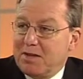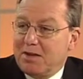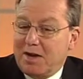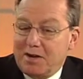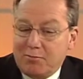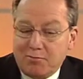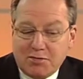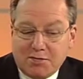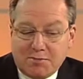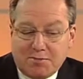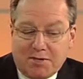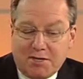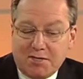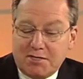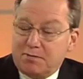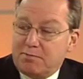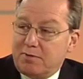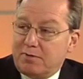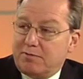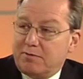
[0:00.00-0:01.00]
I'm
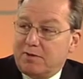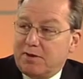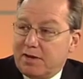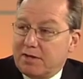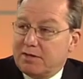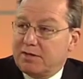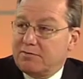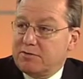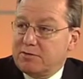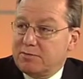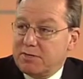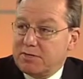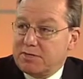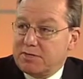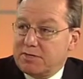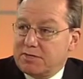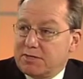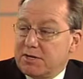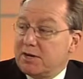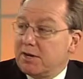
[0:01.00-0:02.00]
responsible for Active's
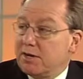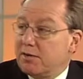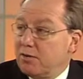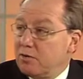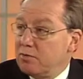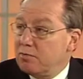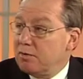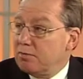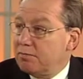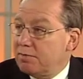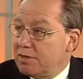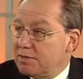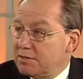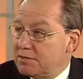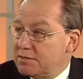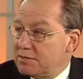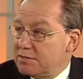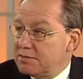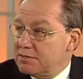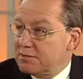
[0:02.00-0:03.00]
business on a global
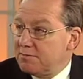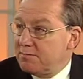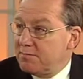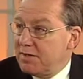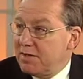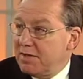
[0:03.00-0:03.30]
basis.